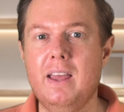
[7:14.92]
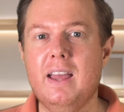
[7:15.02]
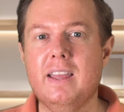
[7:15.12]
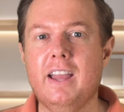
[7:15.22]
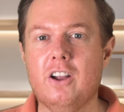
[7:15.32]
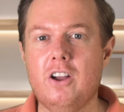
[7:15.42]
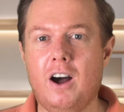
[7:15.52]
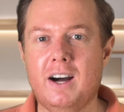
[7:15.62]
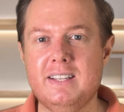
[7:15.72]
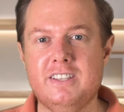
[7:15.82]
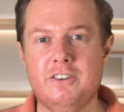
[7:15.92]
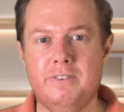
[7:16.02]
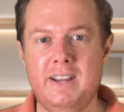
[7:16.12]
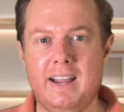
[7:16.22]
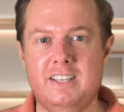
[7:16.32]
Yet constant
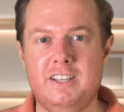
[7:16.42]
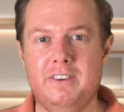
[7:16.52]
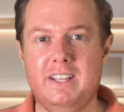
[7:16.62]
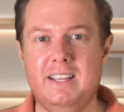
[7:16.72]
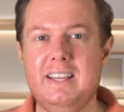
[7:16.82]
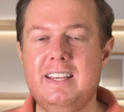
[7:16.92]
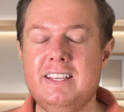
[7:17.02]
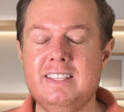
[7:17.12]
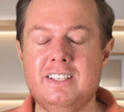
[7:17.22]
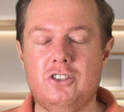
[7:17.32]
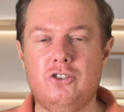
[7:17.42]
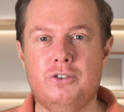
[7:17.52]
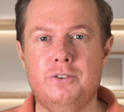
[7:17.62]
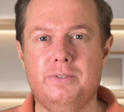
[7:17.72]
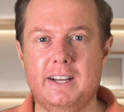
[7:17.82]
reactivity isn't
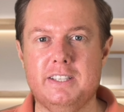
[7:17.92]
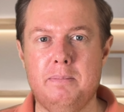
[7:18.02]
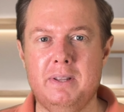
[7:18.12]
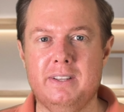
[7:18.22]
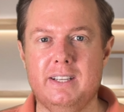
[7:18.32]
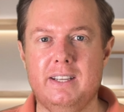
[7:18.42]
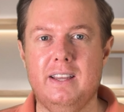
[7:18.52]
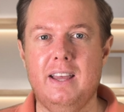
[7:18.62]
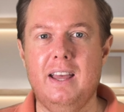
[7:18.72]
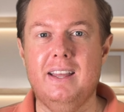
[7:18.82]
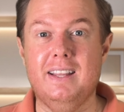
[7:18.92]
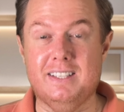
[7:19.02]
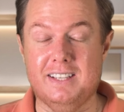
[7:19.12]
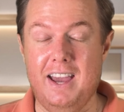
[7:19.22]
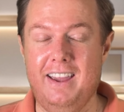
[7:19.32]
true flexibility.
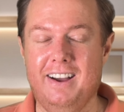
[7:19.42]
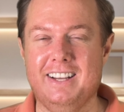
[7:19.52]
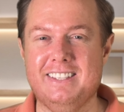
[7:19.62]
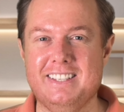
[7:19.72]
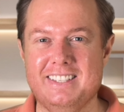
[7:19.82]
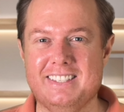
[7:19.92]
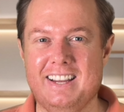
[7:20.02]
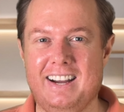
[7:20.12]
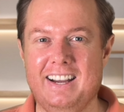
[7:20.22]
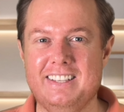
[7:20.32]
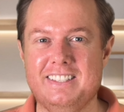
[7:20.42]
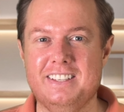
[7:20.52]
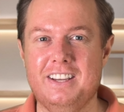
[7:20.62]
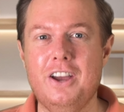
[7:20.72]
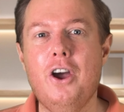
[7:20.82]
It's chaos in disguise.
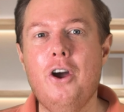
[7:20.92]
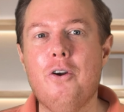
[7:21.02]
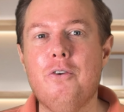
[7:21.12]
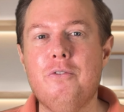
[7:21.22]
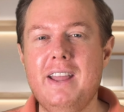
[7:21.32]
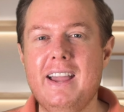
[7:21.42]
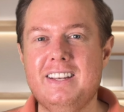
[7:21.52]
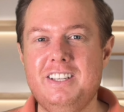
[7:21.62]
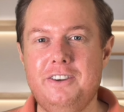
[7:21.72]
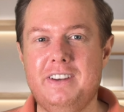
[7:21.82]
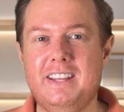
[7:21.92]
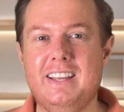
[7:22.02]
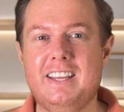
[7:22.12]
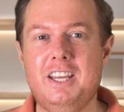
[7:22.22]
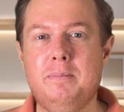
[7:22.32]

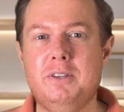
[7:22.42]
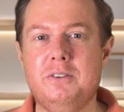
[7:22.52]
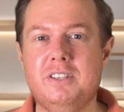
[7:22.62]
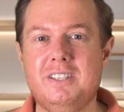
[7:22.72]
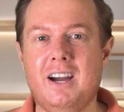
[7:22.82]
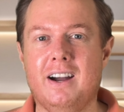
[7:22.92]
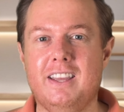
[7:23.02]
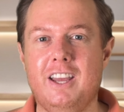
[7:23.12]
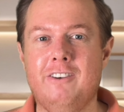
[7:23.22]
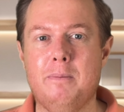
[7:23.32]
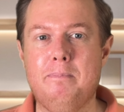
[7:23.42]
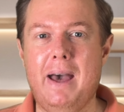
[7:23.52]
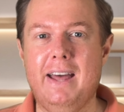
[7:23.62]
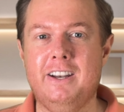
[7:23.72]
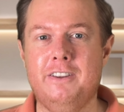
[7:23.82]
Reactivity keeps you stuck in
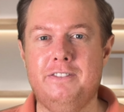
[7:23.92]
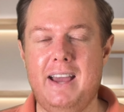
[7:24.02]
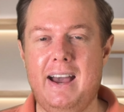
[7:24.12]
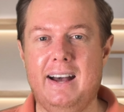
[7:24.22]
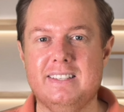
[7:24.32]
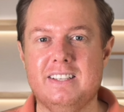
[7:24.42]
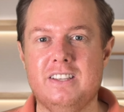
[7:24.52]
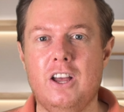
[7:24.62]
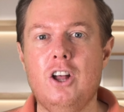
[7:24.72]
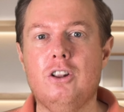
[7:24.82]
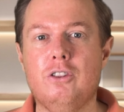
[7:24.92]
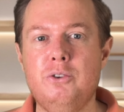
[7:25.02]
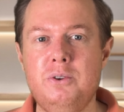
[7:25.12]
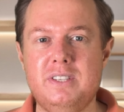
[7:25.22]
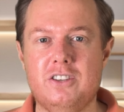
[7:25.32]
repetitive tasks,
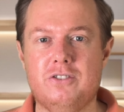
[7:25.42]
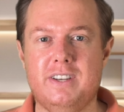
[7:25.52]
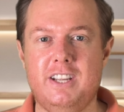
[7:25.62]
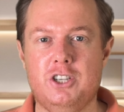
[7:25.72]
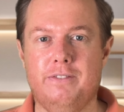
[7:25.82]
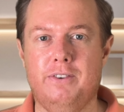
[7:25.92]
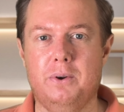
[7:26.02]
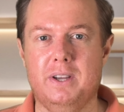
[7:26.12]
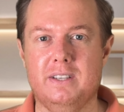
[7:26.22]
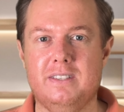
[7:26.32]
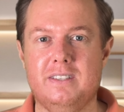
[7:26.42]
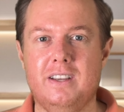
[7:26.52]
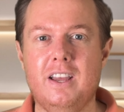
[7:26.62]
losing strategic focus.